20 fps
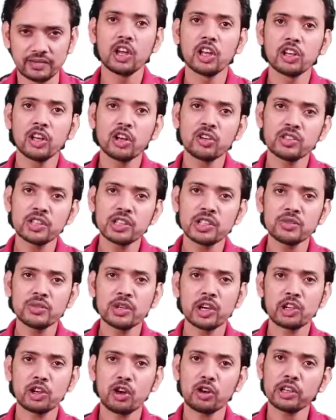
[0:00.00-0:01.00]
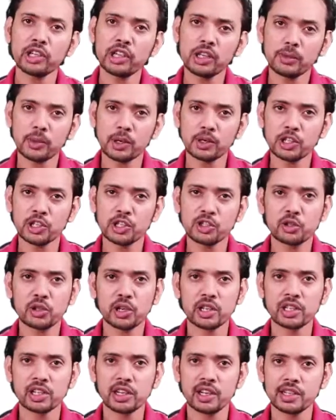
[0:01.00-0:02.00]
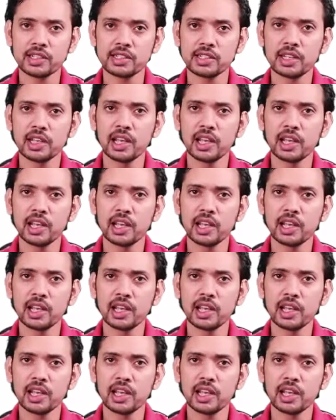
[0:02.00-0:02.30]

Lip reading: Now since we are talking about a storage class,